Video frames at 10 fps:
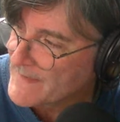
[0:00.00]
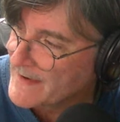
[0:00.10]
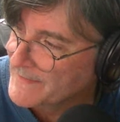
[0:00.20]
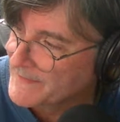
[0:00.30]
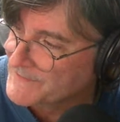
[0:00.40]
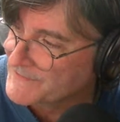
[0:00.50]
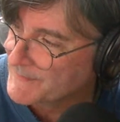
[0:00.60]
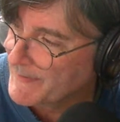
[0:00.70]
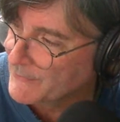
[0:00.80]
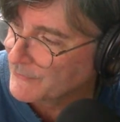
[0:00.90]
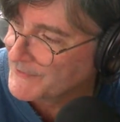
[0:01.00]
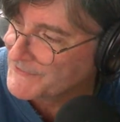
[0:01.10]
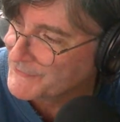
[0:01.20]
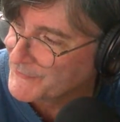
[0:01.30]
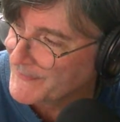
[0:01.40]
And that's about all I
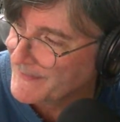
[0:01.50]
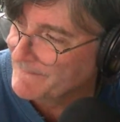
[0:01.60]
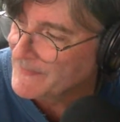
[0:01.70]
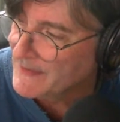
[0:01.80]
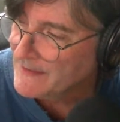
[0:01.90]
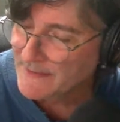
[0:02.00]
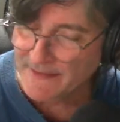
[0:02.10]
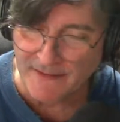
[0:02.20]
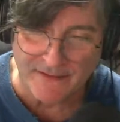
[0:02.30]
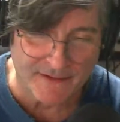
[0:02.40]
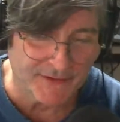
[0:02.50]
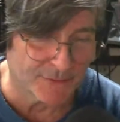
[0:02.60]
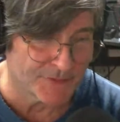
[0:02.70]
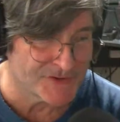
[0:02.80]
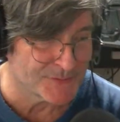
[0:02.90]
saw there. I
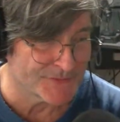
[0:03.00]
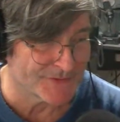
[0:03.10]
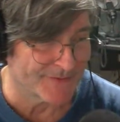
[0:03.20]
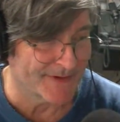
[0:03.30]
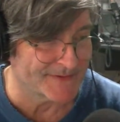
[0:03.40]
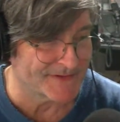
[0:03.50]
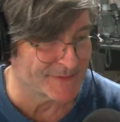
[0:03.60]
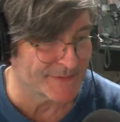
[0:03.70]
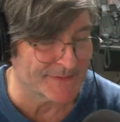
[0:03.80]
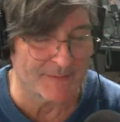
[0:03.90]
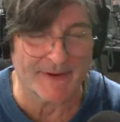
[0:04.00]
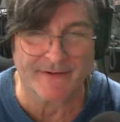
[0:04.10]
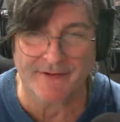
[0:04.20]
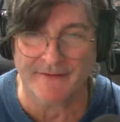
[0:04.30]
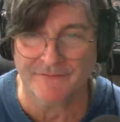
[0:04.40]
know Richard was around somewhere in the
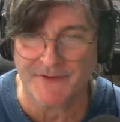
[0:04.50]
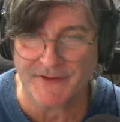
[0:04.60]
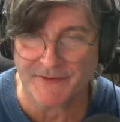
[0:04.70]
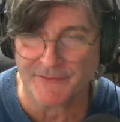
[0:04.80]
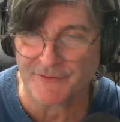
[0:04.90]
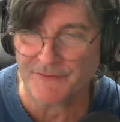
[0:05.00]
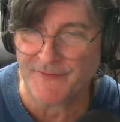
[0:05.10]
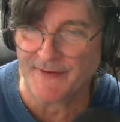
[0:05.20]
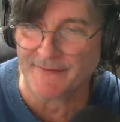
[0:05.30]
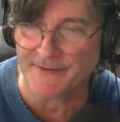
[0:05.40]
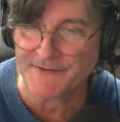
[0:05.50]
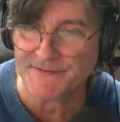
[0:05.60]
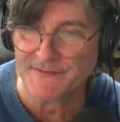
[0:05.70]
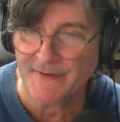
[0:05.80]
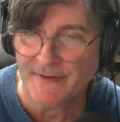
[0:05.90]
background, VK3
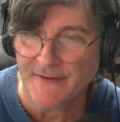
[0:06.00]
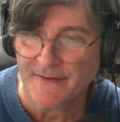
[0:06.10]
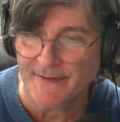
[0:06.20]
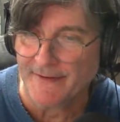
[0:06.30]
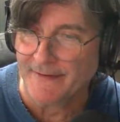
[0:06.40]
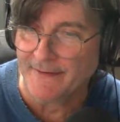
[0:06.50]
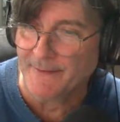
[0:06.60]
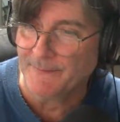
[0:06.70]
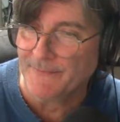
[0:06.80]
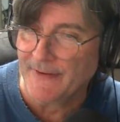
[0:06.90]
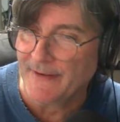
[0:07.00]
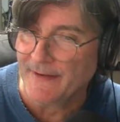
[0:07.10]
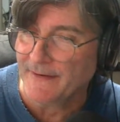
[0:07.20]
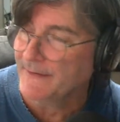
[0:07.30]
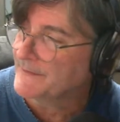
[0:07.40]
VRS.
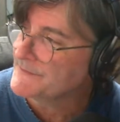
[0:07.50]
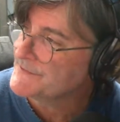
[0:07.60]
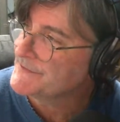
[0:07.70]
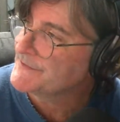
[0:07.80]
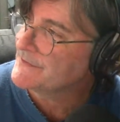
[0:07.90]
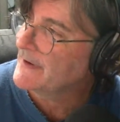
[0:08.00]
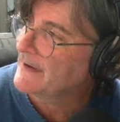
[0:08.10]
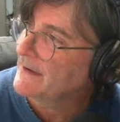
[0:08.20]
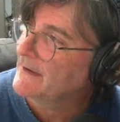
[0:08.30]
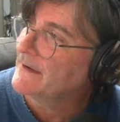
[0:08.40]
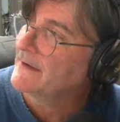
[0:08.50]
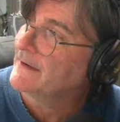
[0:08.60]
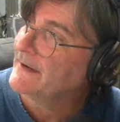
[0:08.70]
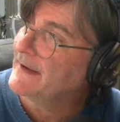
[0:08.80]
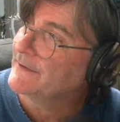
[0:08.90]
And
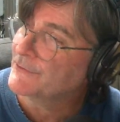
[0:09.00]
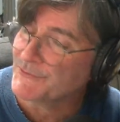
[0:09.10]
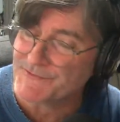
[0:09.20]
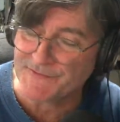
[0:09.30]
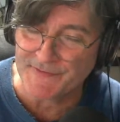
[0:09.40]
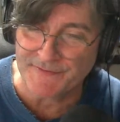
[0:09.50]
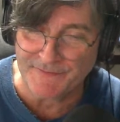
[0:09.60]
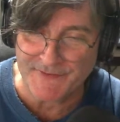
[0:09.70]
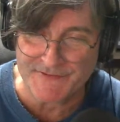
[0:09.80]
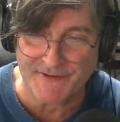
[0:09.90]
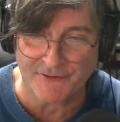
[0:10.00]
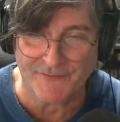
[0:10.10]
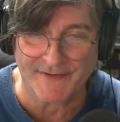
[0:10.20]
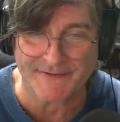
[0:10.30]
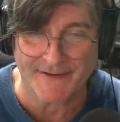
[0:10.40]
of course the VCL
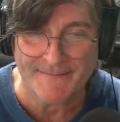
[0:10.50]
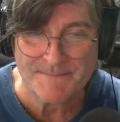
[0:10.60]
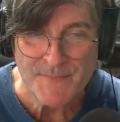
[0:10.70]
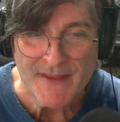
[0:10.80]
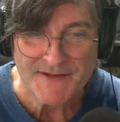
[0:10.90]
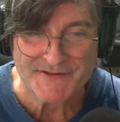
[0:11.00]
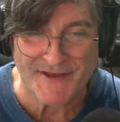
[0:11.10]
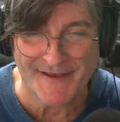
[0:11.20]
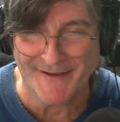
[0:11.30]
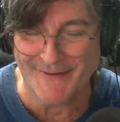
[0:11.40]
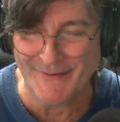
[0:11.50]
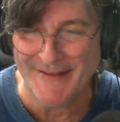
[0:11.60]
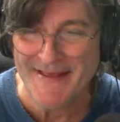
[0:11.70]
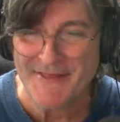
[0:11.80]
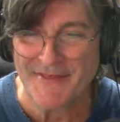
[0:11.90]
factor. So
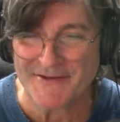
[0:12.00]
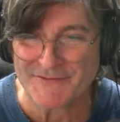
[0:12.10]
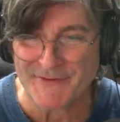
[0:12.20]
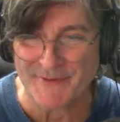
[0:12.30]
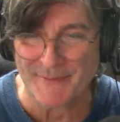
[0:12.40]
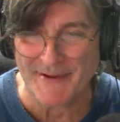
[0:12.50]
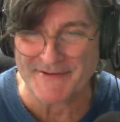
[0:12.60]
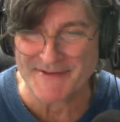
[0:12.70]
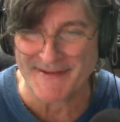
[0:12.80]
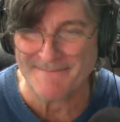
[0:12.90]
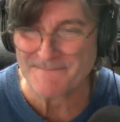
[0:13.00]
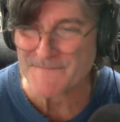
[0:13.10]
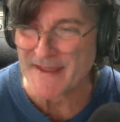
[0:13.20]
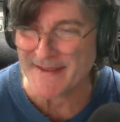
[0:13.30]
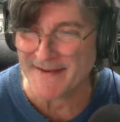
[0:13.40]
thanks for the emails there,
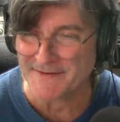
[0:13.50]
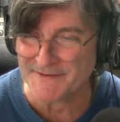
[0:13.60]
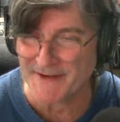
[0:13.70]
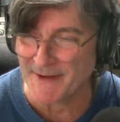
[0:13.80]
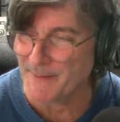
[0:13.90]
and